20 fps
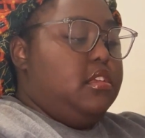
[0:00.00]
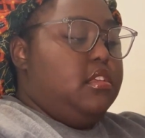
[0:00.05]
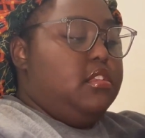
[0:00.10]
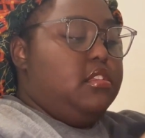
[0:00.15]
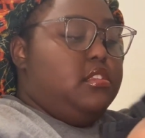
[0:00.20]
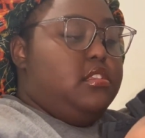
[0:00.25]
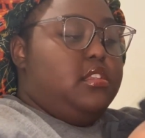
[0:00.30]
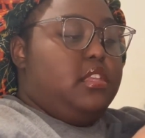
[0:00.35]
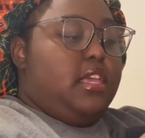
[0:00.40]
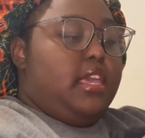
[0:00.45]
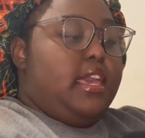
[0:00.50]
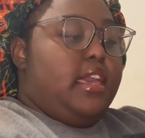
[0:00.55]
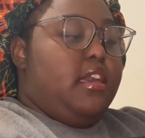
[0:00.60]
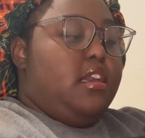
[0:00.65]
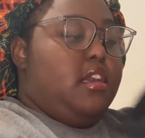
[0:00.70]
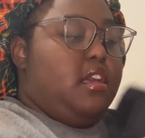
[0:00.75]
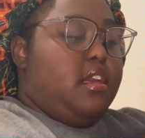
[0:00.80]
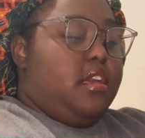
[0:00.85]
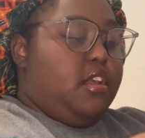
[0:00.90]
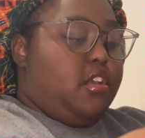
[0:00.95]
So yeah,
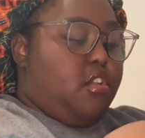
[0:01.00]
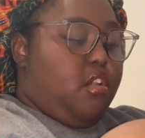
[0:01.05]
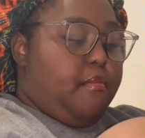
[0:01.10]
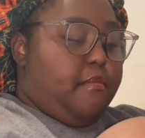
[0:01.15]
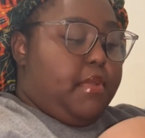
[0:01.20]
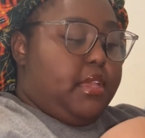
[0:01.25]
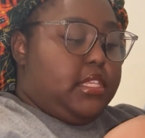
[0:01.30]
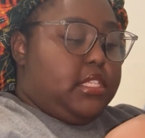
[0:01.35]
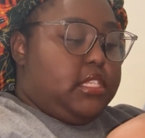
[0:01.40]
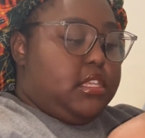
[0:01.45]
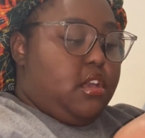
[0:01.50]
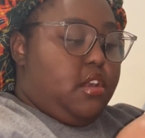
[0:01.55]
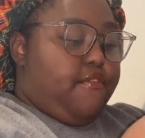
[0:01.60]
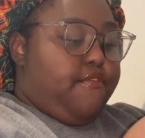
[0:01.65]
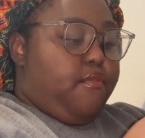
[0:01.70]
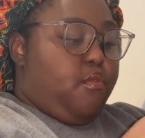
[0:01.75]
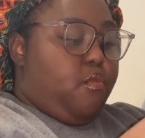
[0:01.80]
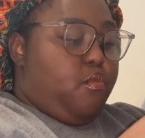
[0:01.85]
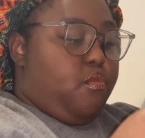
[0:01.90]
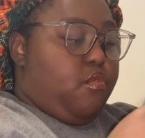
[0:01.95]
I got myself
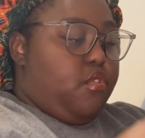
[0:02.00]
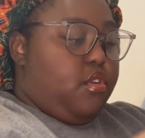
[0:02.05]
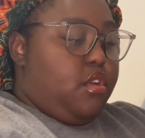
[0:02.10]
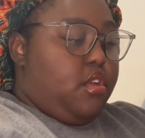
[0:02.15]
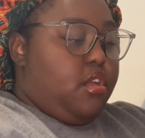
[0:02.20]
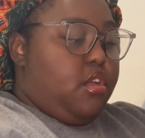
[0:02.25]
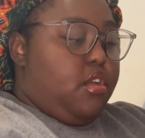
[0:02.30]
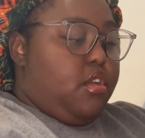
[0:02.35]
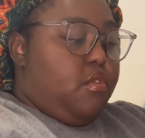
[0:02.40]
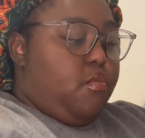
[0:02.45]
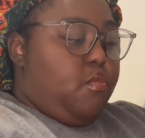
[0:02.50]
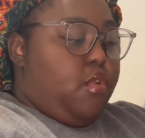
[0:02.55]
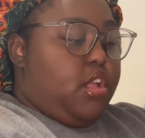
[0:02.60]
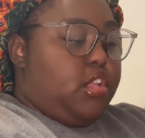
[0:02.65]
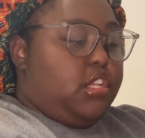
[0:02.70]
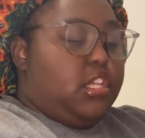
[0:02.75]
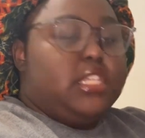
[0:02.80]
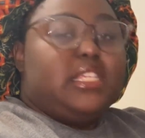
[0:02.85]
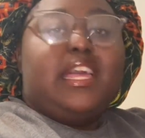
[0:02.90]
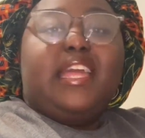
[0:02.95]
one
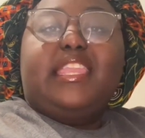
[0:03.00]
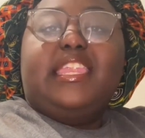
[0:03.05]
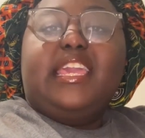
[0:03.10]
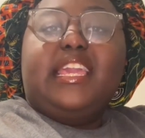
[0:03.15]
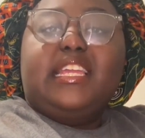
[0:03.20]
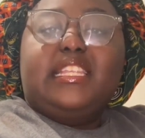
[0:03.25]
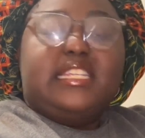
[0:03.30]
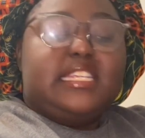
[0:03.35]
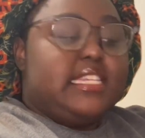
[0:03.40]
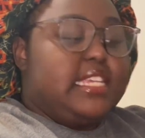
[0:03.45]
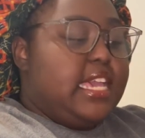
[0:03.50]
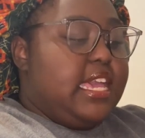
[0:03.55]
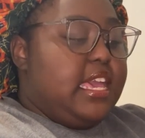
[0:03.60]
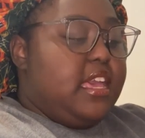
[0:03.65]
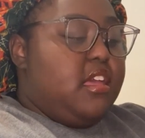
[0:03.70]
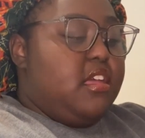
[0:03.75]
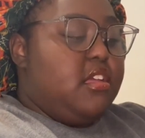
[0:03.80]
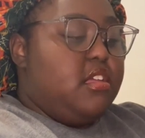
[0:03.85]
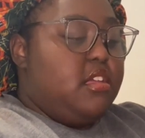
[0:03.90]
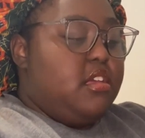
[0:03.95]
because I needed
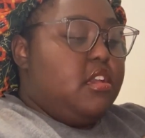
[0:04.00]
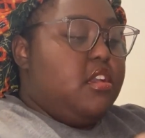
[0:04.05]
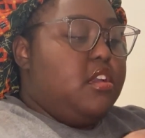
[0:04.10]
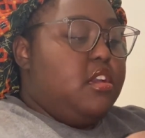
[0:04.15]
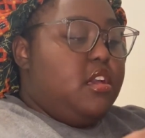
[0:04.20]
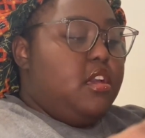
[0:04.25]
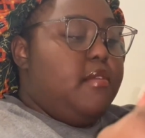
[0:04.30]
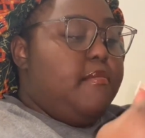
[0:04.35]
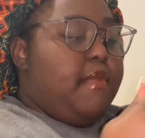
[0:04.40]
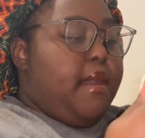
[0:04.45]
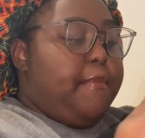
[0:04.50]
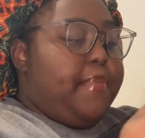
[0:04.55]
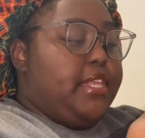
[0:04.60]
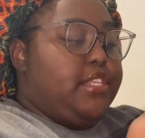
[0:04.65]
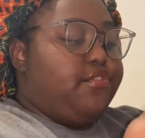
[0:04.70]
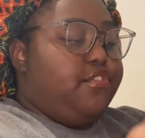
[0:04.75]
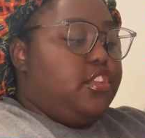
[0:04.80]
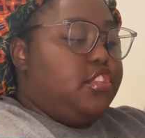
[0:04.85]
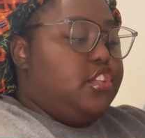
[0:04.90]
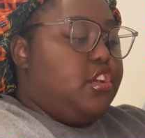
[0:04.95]
it. My best
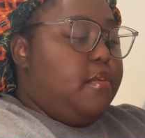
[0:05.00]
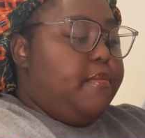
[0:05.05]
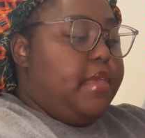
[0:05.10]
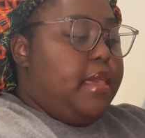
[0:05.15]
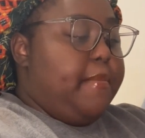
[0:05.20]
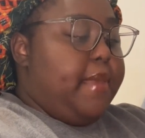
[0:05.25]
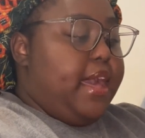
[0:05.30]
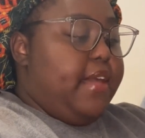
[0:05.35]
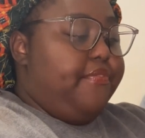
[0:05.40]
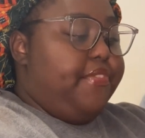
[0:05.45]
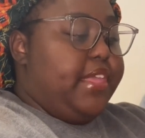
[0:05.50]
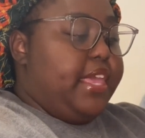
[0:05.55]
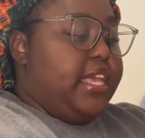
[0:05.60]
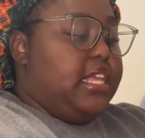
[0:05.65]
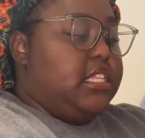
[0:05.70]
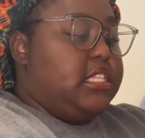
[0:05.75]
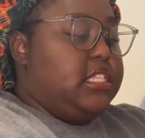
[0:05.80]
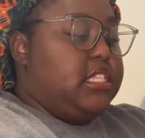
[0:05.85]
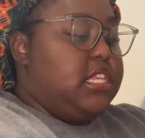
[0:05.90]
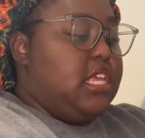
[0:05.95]
friend told me about
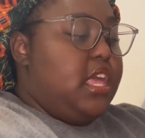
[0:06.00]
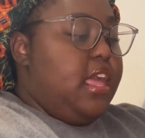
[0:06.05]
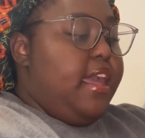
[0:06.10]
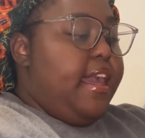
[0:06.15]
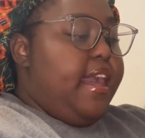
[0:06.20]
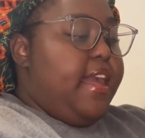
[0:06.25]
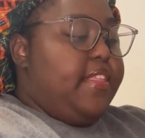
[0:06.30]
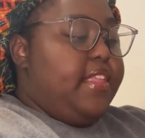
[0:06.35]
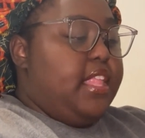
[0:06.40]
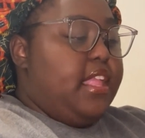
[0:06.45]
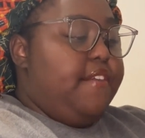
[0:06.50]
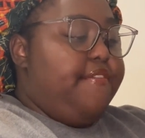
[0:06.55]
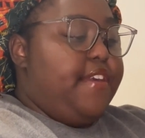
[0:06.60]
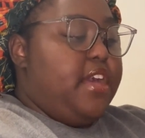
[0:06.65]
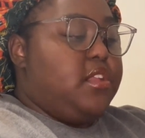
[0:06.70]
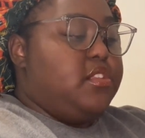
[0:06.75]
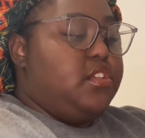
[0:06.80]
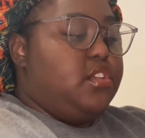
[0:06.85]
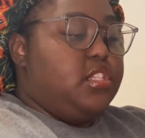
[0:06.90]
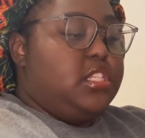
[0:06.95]
this and then I
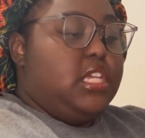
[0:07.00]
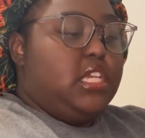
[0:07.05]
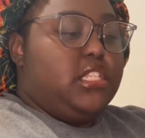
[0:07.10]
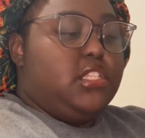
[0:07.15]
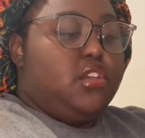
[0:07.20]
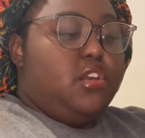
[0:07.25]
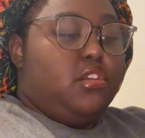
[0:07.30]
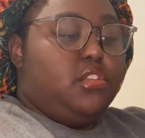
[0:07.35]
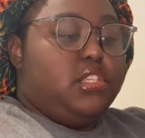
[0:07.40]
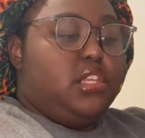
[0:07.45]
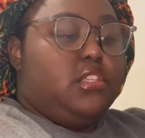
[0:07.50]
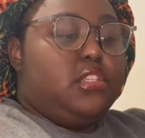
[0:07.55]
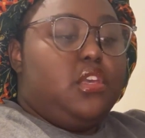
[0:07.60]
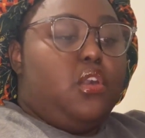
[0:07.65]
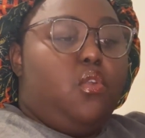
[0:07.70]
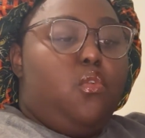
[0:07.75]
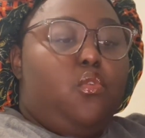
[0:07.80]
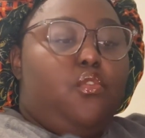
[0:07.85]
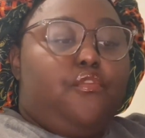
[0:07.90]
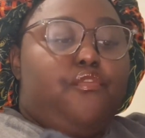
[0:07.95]
found it on TikTok. So I was like,
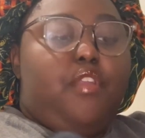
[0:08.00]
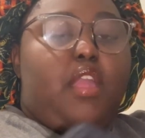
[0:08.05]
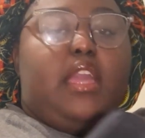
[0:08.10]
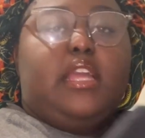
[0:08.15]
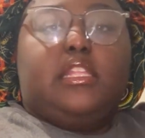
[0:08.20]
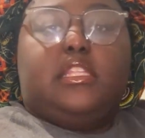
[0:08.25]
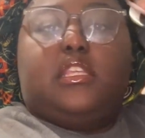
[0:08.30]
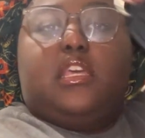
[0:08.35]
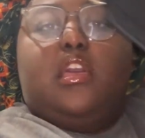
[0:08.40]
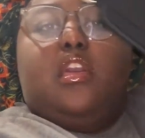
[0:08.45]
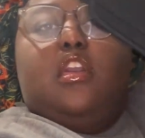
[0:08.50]
oh, great.